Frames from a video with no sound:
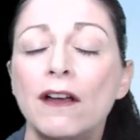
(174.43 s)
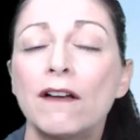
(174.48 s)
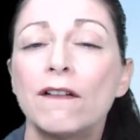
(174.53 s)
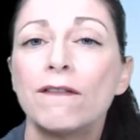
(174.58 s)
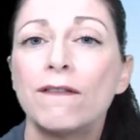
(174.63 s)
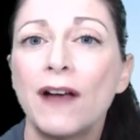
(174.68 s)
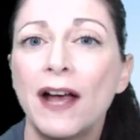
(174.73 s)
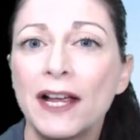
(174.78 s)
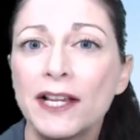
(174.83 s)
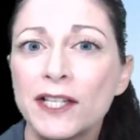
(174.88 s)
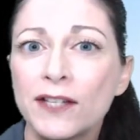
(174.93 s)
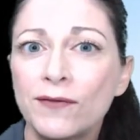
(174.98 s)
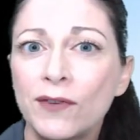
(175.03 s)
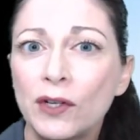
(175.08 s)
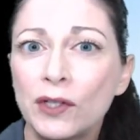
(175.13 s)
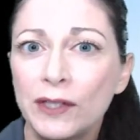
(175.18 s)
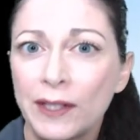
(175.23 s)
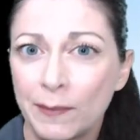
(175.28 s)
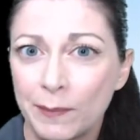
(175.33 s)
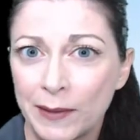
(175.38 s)

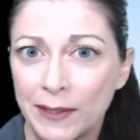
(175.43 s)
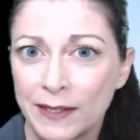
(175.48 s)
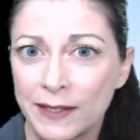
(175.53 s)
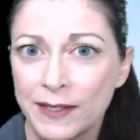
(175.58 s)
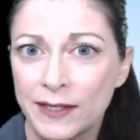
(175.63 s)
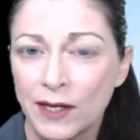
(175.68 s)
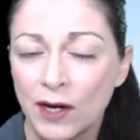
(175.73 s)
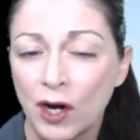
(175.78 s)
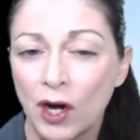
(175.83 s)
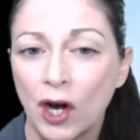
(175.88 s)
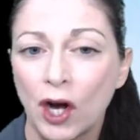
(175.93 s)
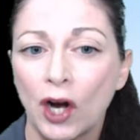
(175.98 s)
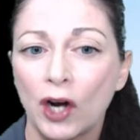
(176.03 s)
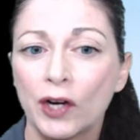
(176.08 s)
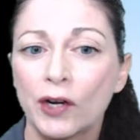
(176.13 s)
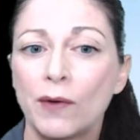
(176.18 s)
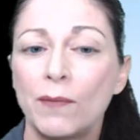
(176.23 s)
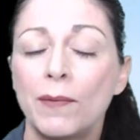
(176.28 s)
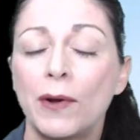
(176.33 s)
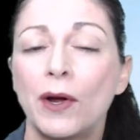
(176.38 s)
Phospholipids are
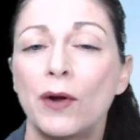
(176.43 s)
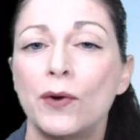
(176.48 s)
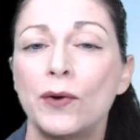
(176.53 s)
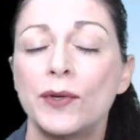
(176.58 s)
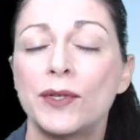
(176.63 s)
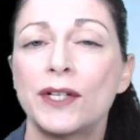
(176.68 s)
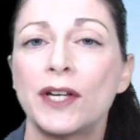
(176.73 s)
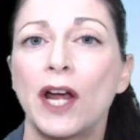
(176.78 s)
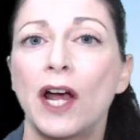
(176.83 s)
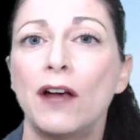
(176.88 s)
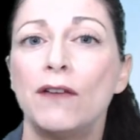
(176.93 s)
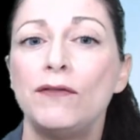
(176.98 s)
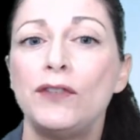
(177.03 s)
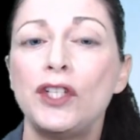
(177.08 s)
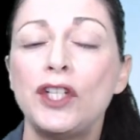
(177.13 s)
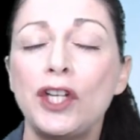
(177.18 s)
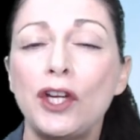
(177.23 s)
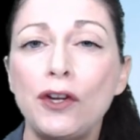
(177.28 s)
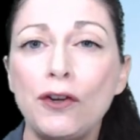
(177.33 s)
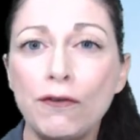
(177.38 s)
composed of
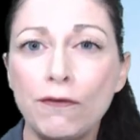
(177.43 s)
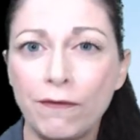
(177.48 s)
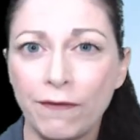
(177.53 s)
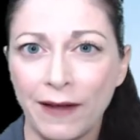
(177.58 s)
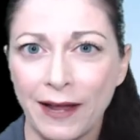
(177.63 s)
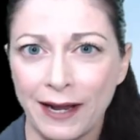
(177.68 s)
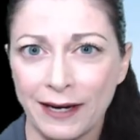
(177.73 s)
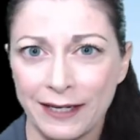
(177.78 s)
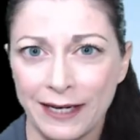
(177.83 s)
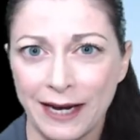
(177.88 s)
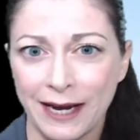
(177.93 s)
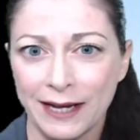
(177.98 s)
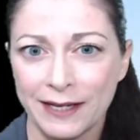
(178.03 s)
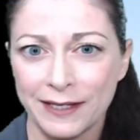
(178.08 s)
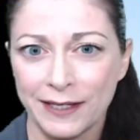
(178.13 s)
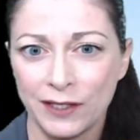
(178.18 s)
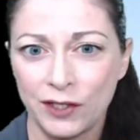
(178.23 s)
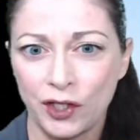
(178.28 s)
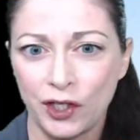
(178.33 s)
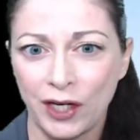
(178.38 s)
2 fatty
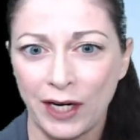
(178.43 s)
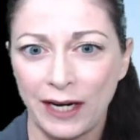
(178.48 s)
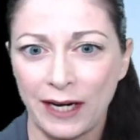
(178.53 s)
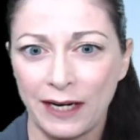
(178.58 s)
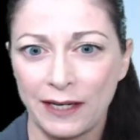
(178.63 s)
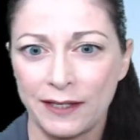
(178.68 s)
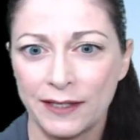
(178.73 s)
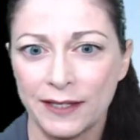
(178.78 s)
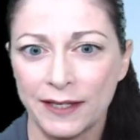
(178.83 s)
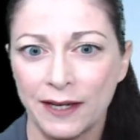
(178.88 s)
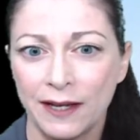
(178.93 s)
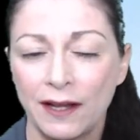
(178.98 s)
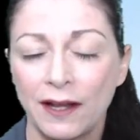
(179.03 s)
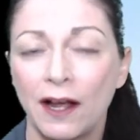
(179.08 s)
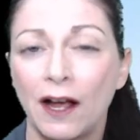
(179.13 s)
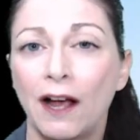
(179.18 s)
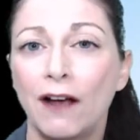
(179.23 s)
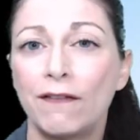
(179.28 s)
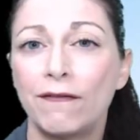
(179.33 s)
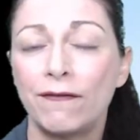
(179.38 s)
acid chains,
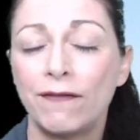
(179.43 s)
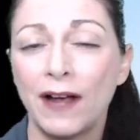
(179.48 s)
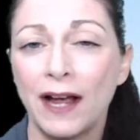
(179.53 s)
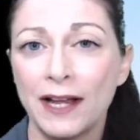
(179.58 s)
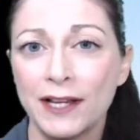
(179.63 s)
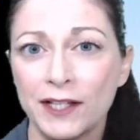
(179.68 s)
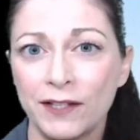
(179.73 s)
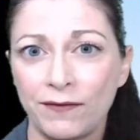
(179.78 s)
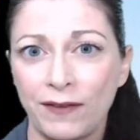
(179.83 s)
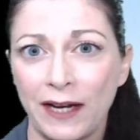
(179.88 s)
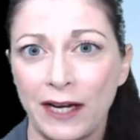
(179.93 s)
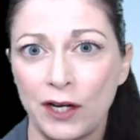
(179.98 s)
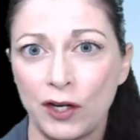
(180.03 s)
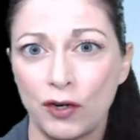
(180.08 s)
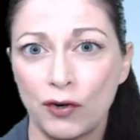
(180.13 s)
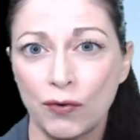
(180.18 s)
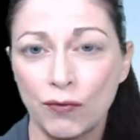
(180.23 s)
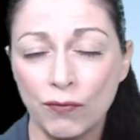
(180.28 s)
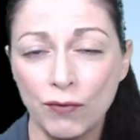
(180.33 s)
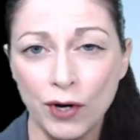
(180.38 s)
a phosphate
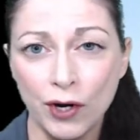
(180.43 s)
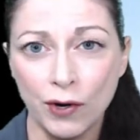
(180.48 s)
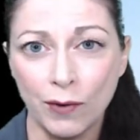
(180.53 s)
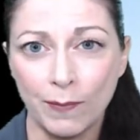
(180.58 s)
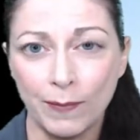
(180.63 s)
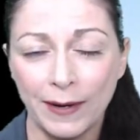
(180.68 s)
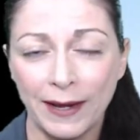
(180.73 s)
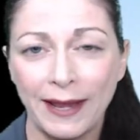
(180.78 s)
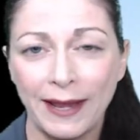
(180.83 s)
group,